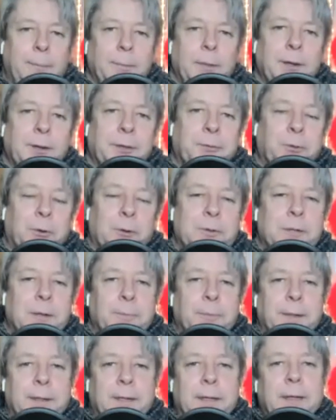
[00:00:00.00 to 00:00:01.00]
gonna throw
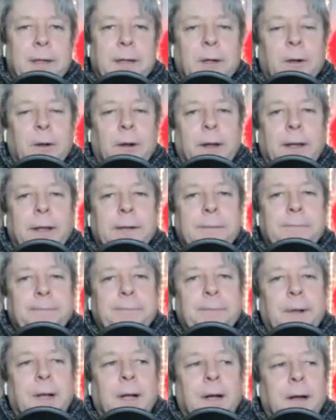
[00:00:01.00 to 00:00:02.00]
something in here, and
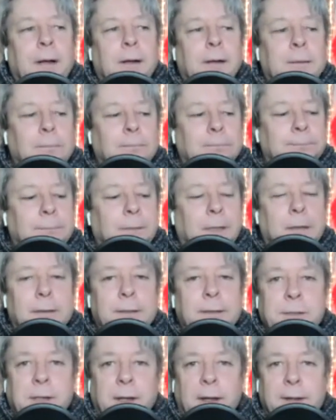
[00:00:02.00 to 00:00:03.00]

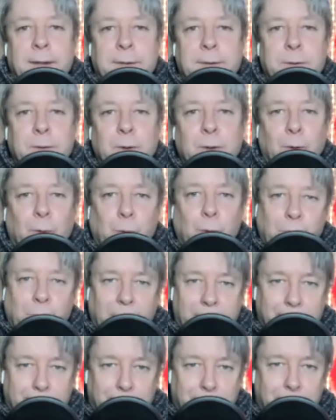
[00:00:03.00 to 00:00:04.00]
Alysia, I assume. Well,
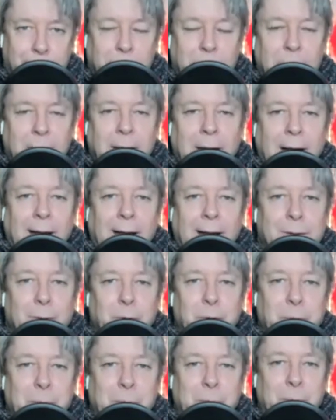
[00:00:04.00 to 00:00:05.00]
I don't
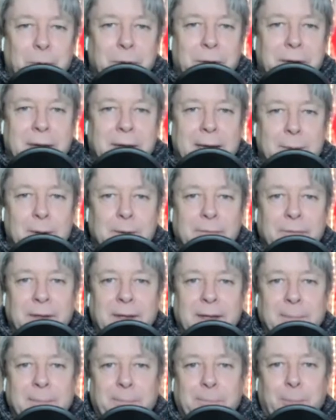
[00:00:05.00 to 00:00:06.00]
remember the name of
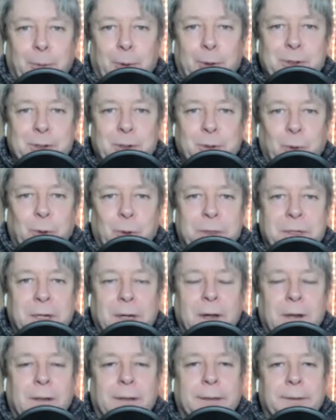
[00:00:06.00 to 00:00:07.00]
the person we're
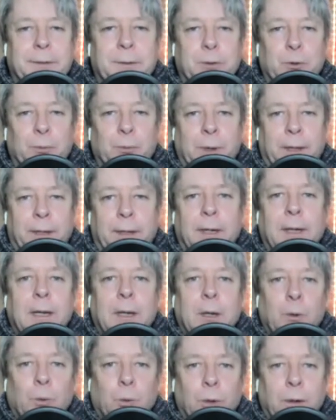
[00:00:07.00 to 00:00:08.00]
talking to, but
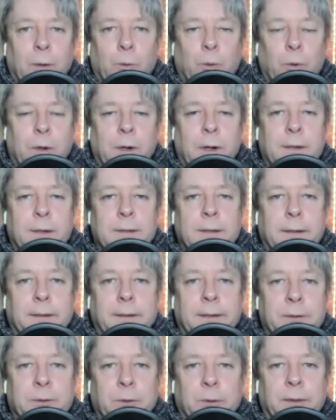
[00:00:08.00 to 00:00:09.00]
we're not
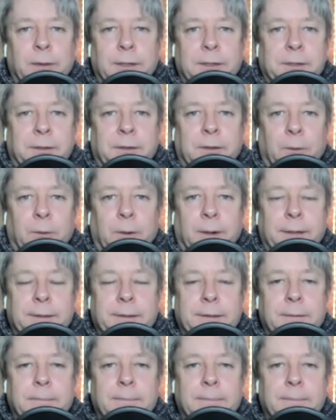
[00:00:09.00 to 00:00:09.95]
talking to Alysia, correct?